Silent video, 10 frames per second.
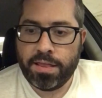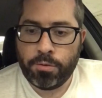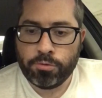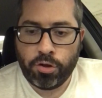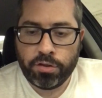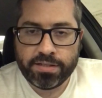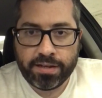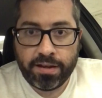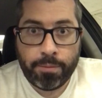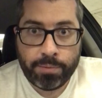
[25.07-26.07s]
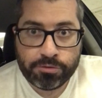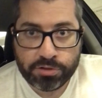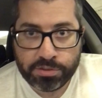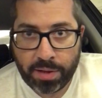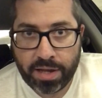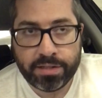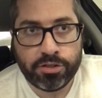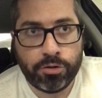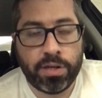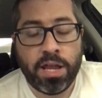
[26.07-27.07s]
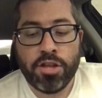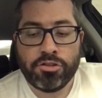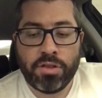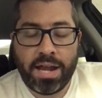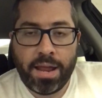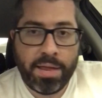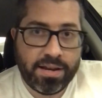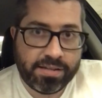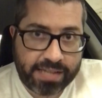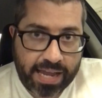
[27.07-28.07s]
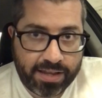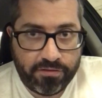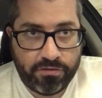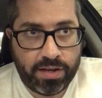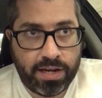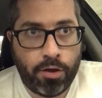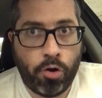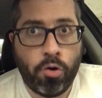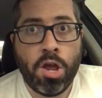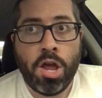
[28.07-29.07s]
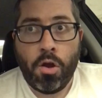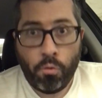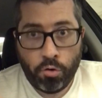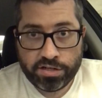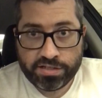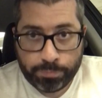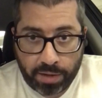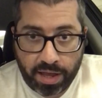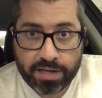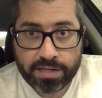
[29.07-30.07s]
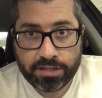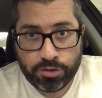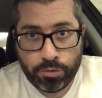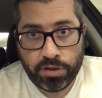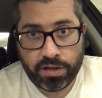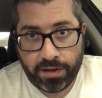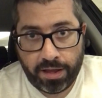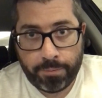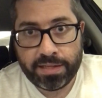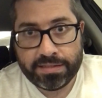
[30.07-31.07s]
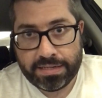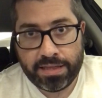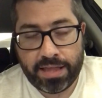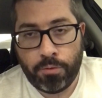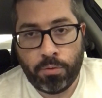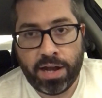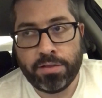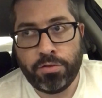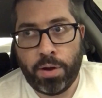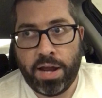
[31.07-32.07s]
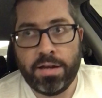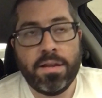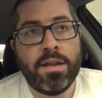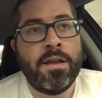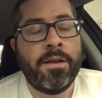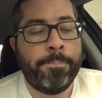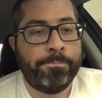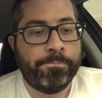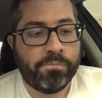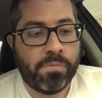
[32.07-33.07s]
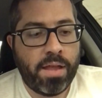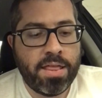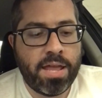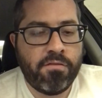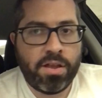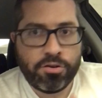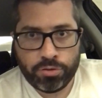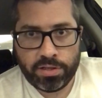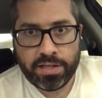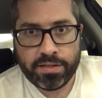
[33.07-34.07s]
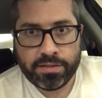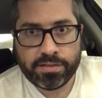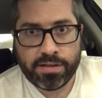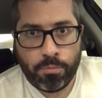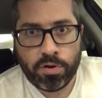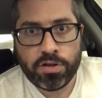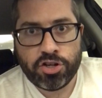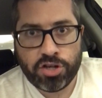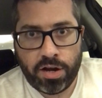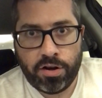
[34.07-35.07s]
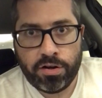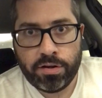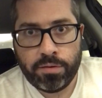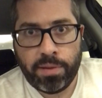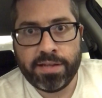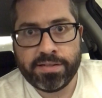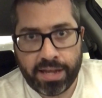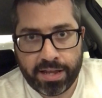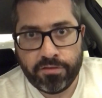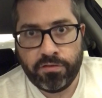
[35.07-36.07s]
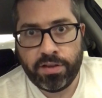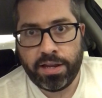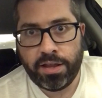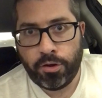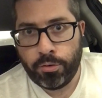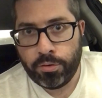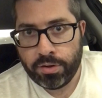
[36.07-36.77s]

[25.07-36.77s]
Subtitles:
and there was all these comments responding to it. So then I made a second video responding to the comments in that Reddit thread. And then eventually someone shared my second video